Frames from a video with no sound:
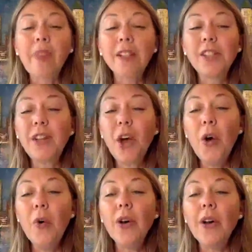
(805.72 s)

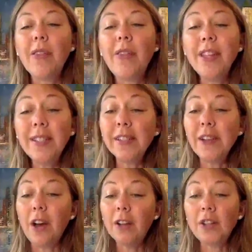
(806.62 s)
So this is
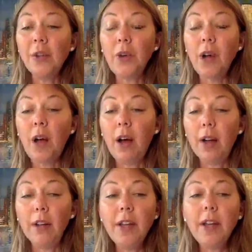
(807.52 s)
also
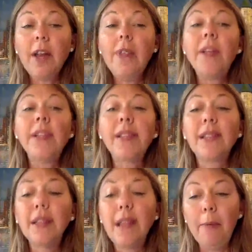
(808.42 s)
called the
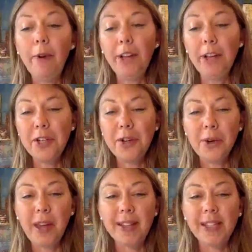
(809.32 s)
celebrity
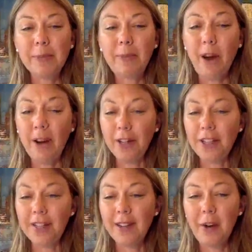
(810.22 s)
showcase part,
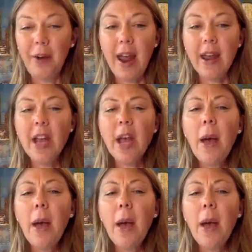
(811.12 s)
okay?